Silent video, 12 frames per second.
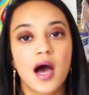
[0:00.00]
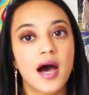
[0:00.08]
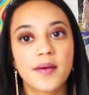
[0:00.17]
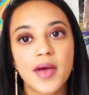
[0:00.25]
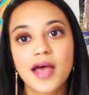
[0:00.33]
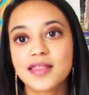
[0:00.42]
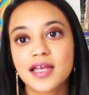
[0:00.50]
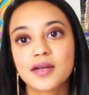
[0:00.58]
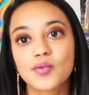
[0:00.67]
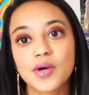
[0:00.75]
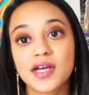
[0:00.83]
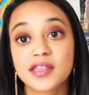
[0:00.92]
And
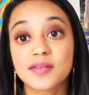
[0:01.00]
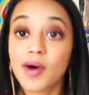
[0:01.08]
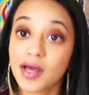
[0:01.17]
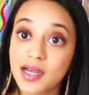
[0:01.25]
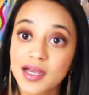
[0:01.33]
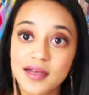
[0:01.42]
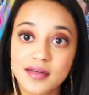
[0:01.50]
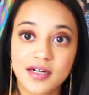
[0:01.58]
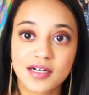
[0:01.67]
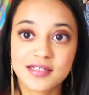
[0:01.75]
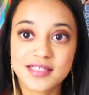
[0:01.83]
then with Monica and her